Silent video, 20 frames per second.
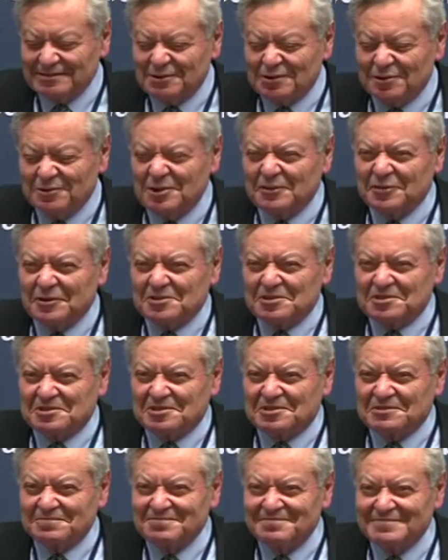
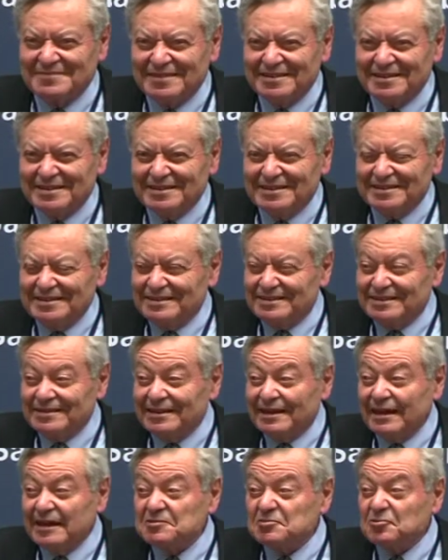university.
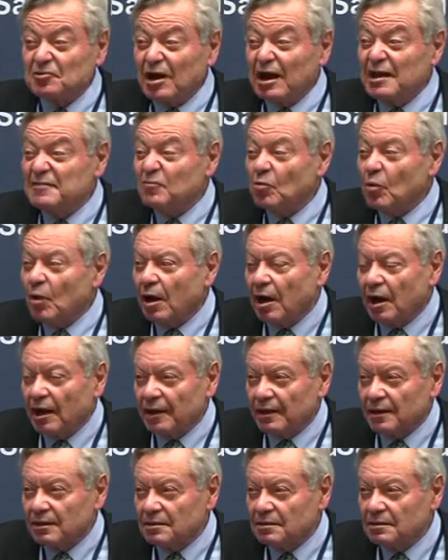I drive
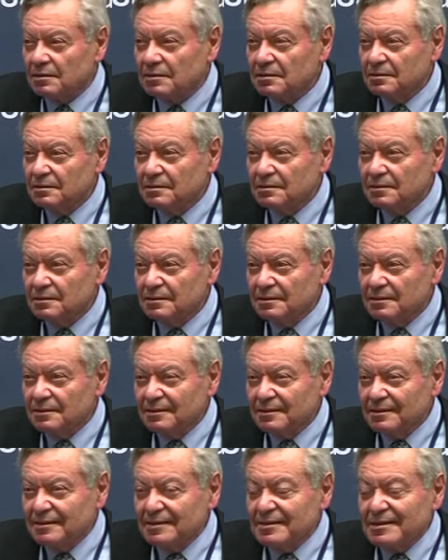why?
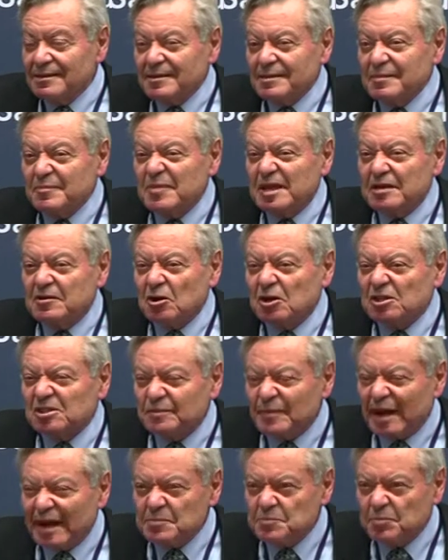Because
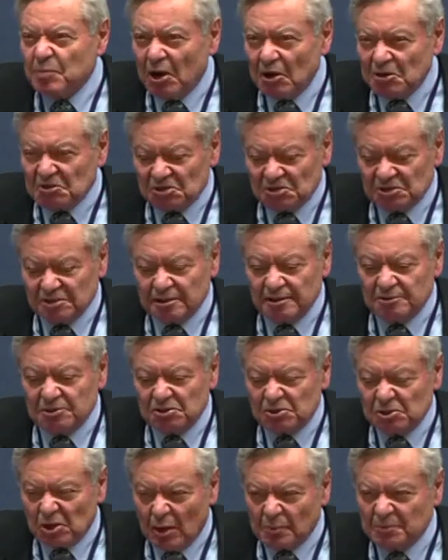my bus
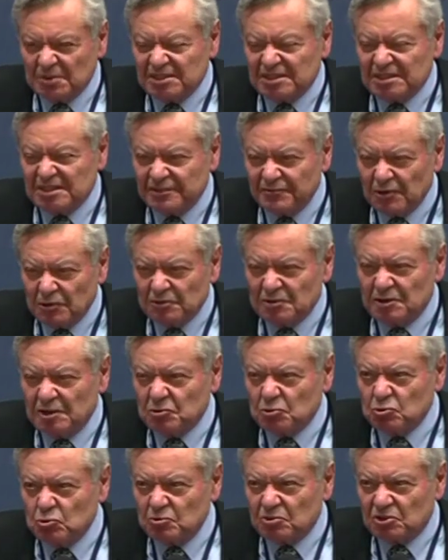stops
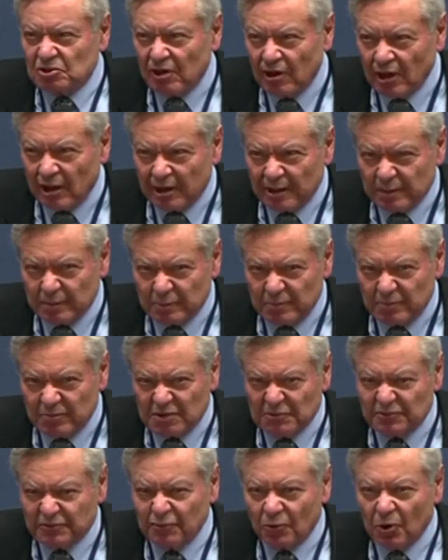72 times
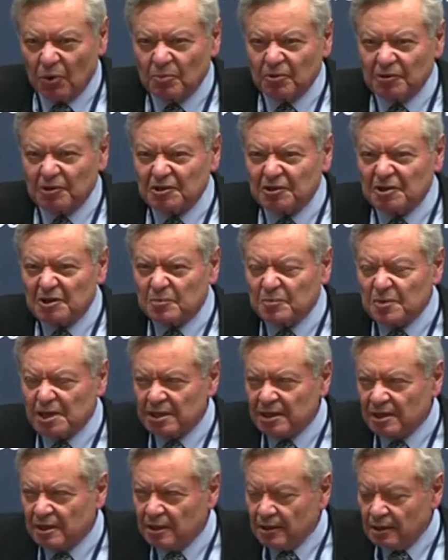before bringing me